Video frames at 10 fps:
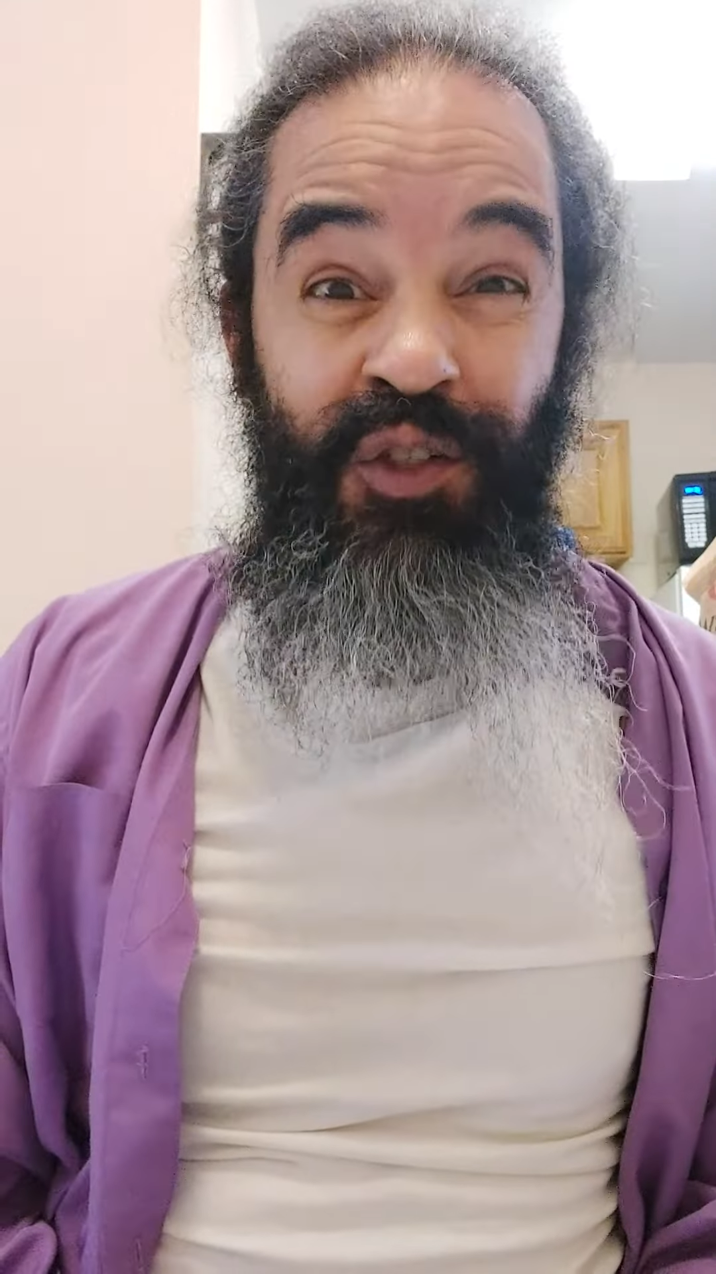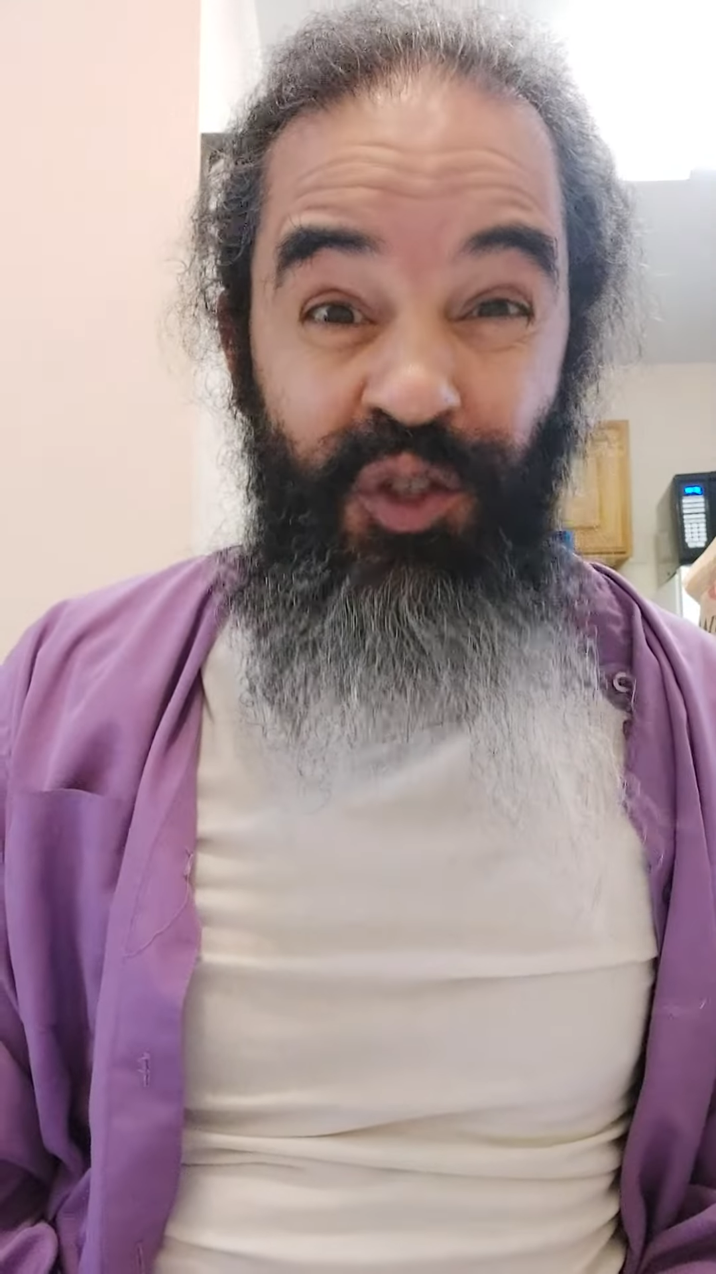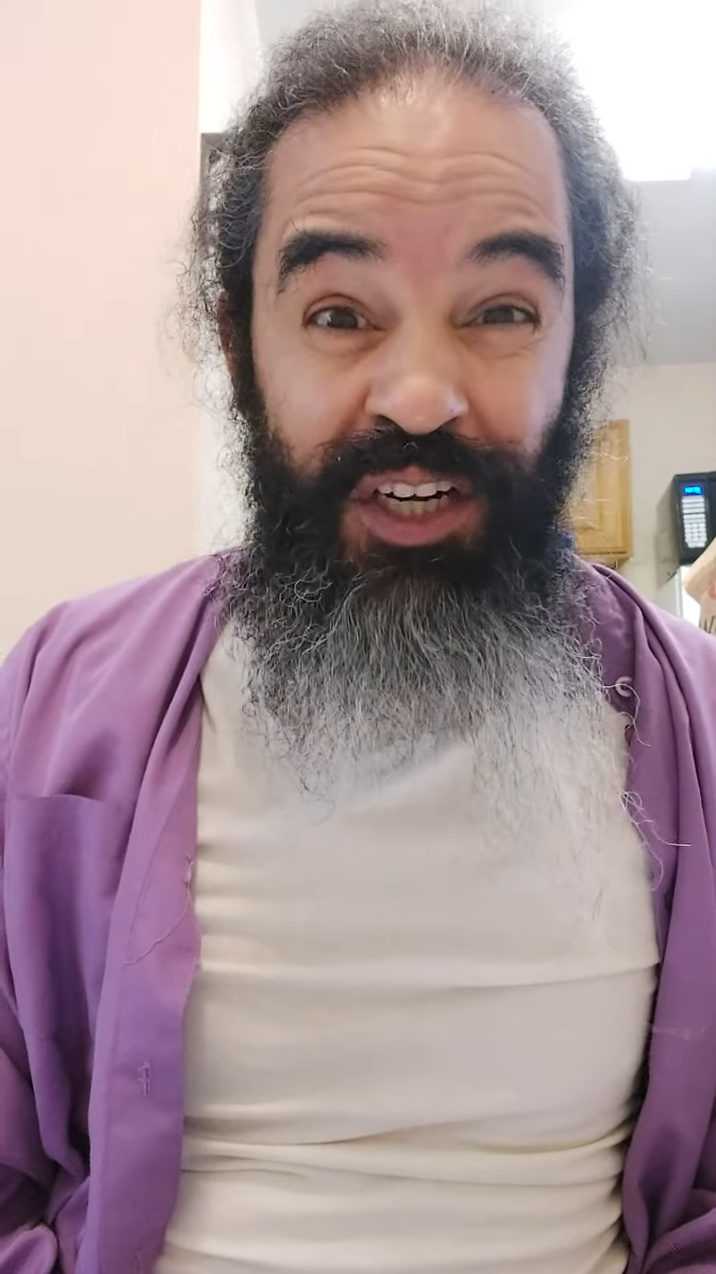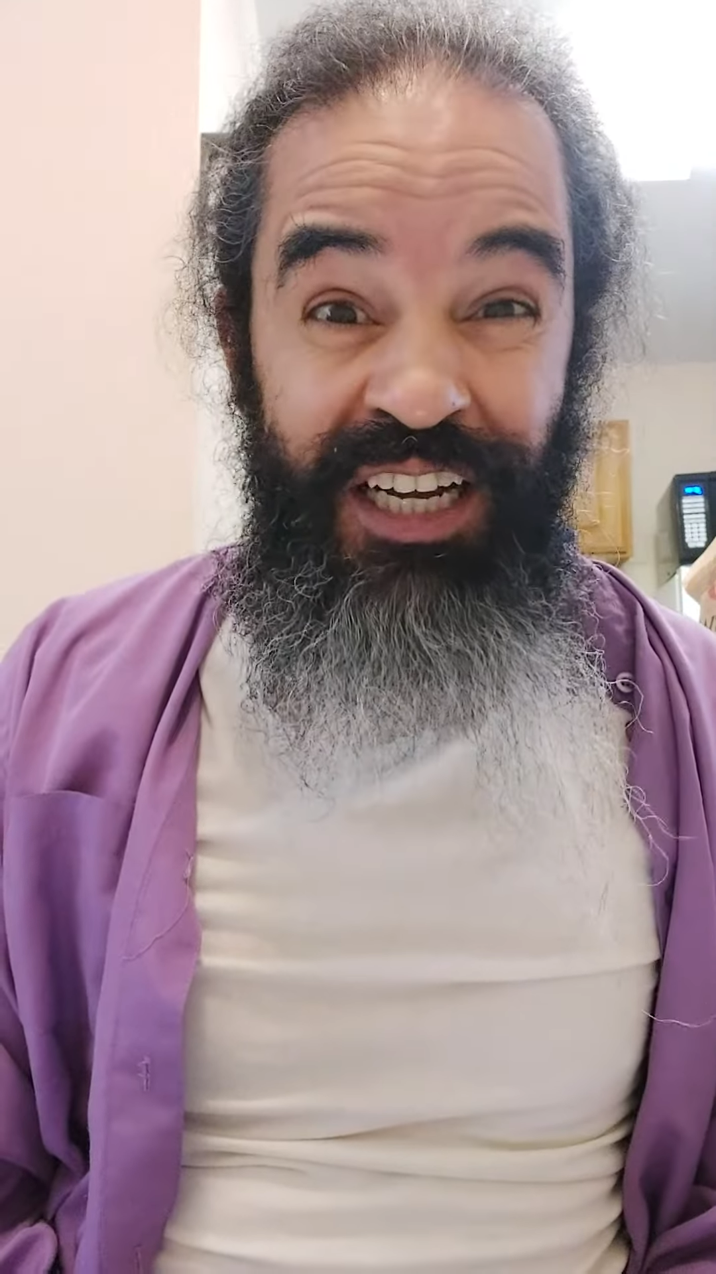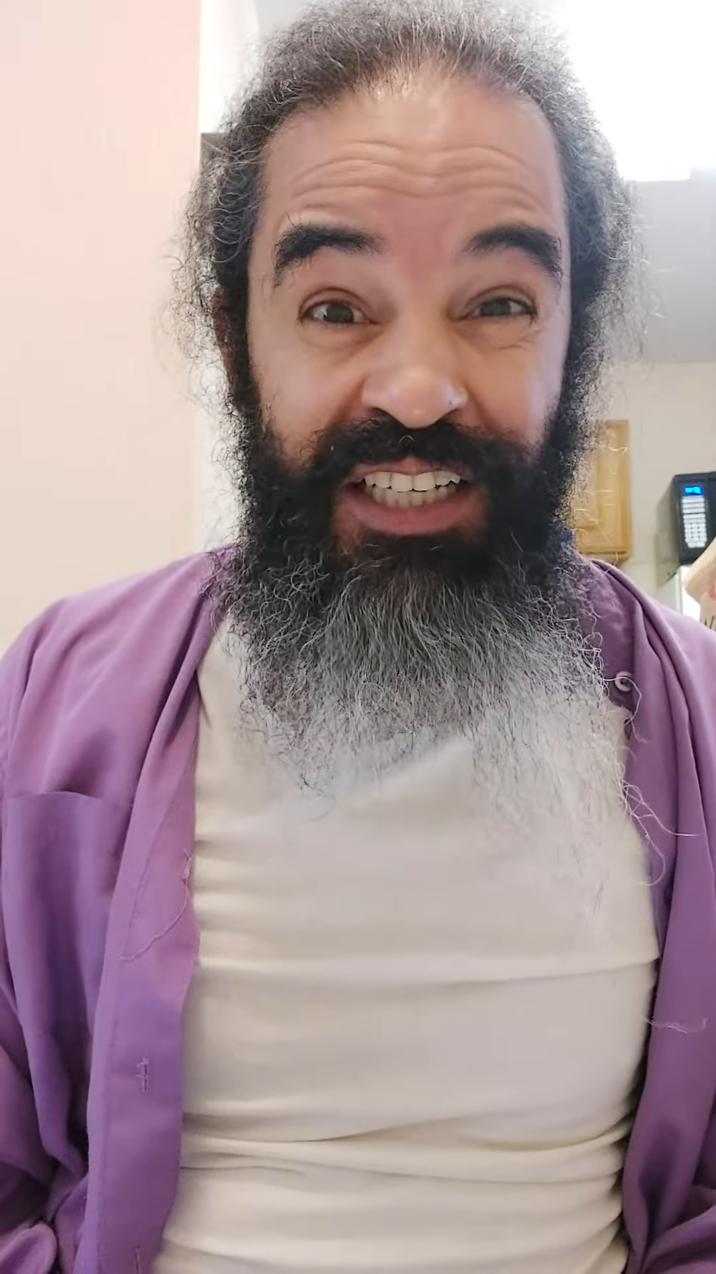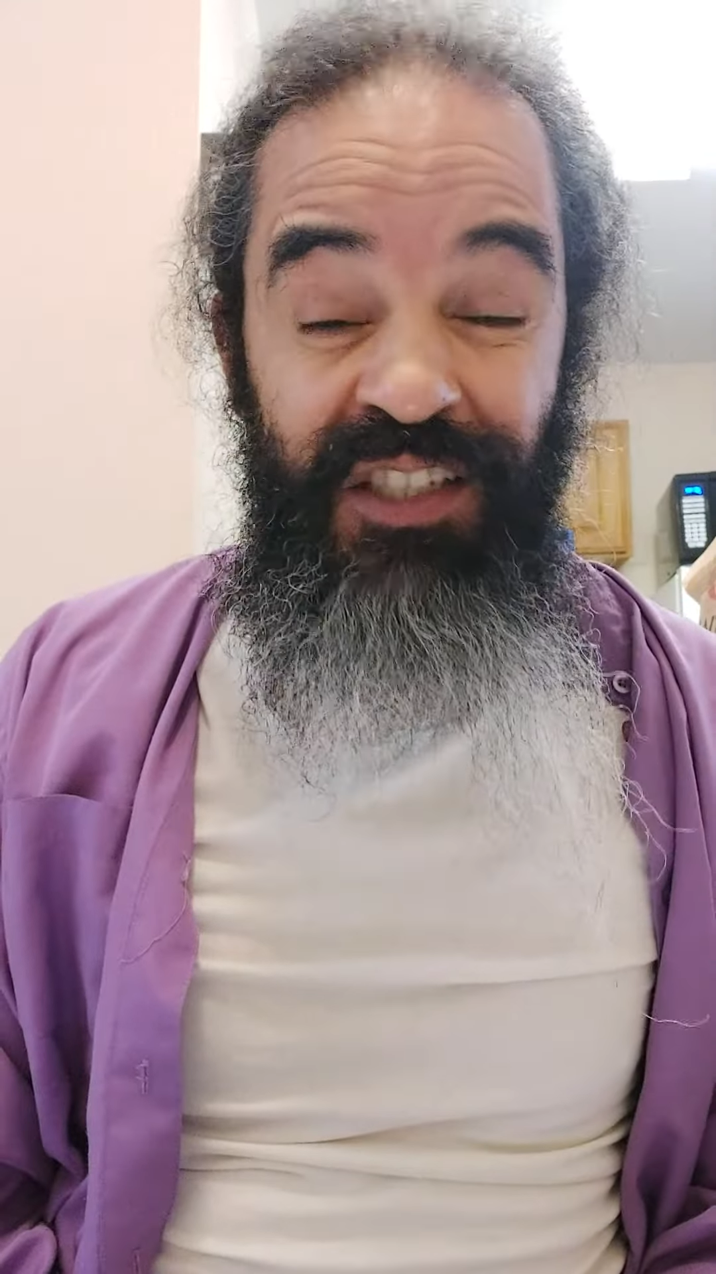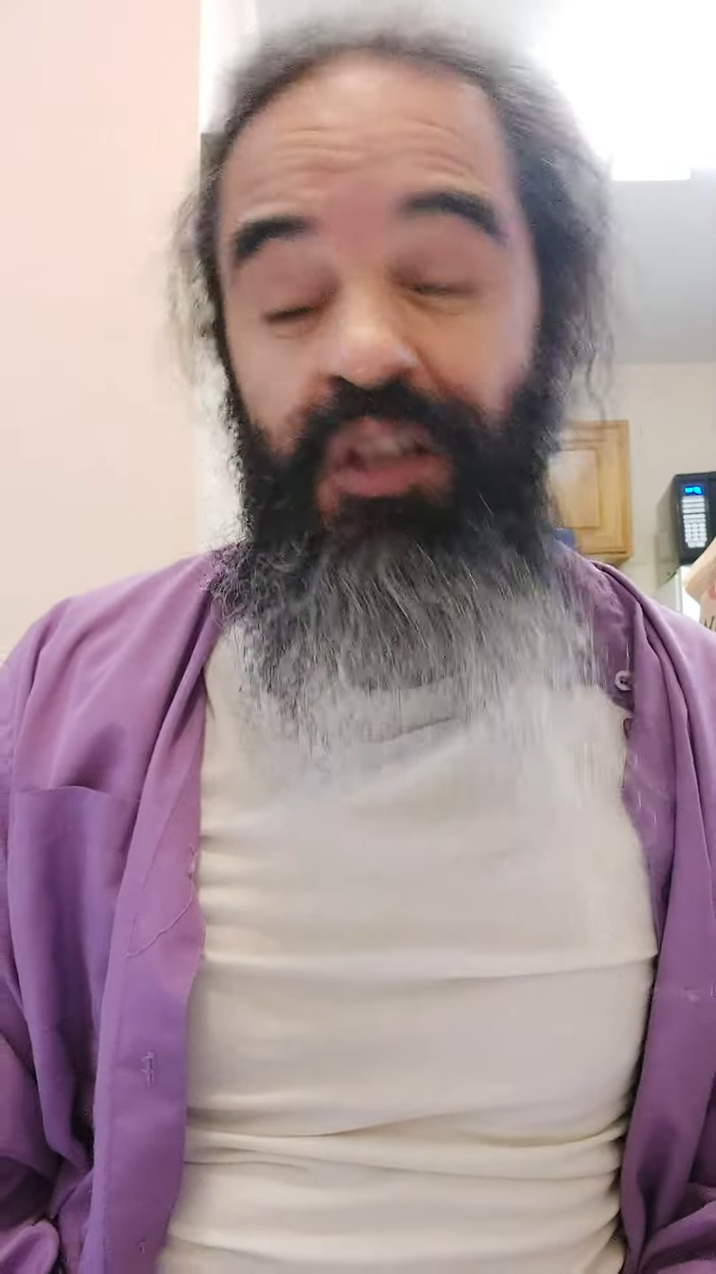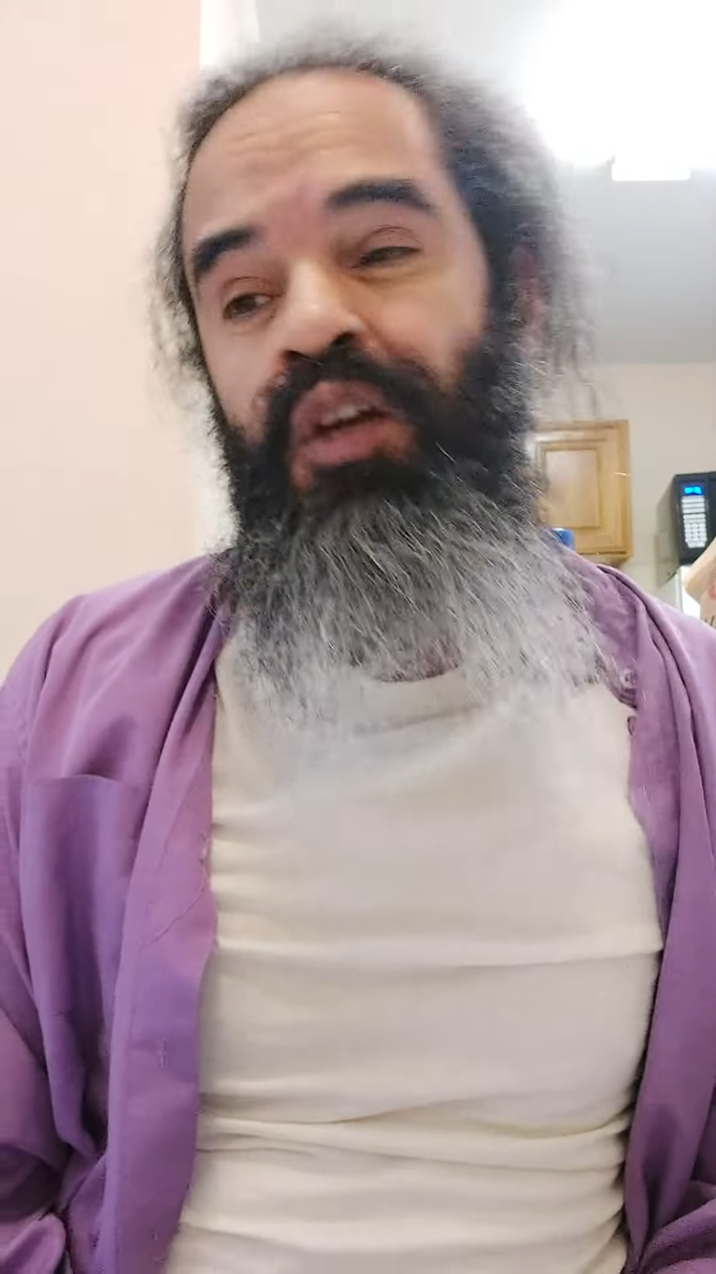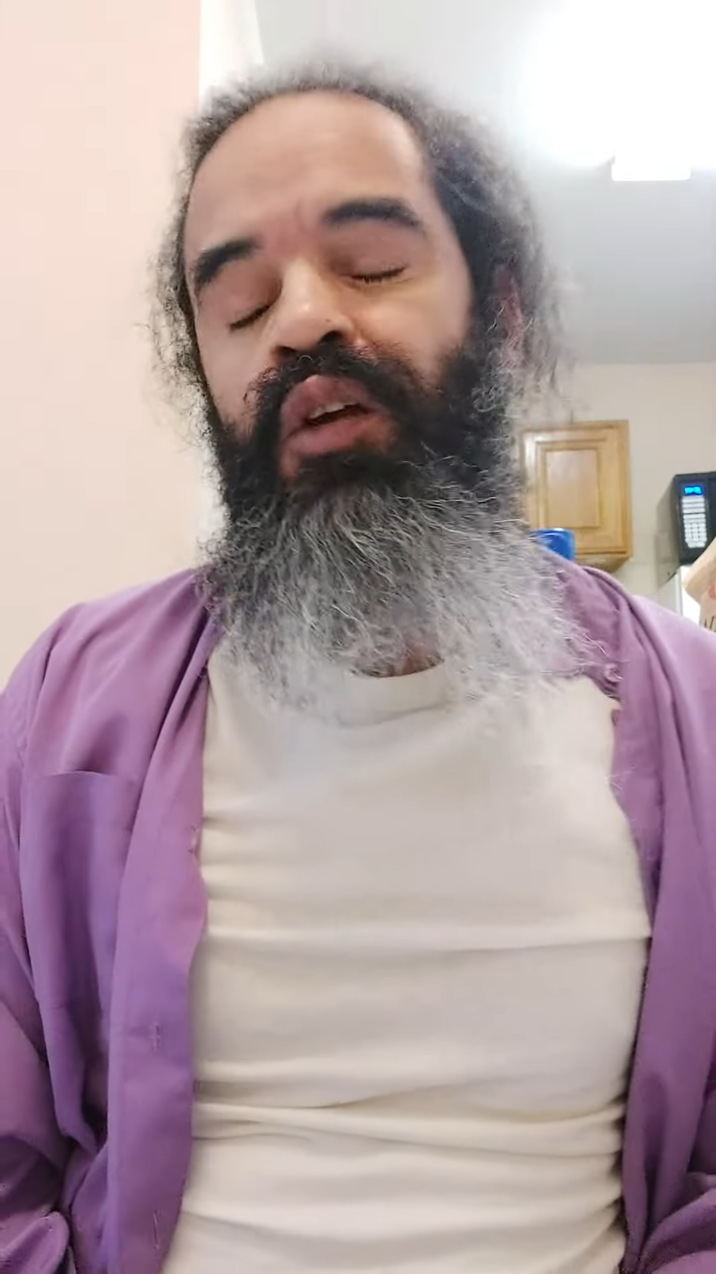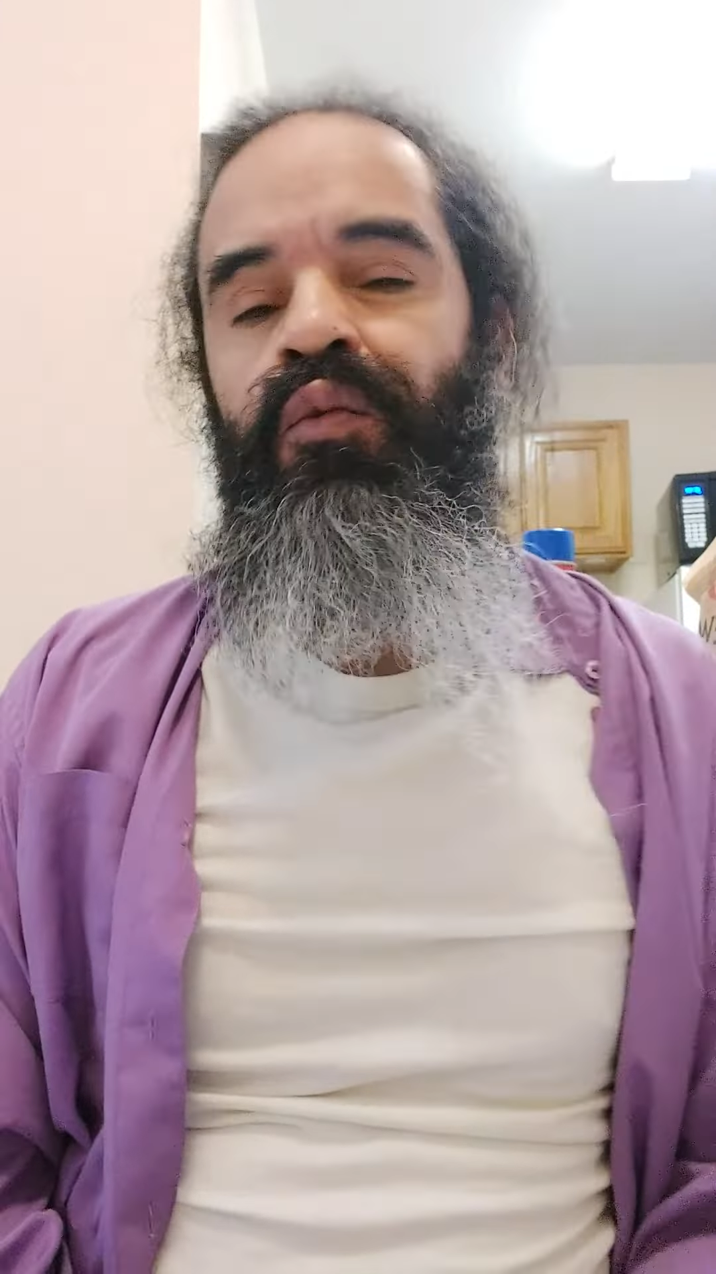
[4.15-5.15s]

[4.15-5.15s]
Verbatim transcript: stress.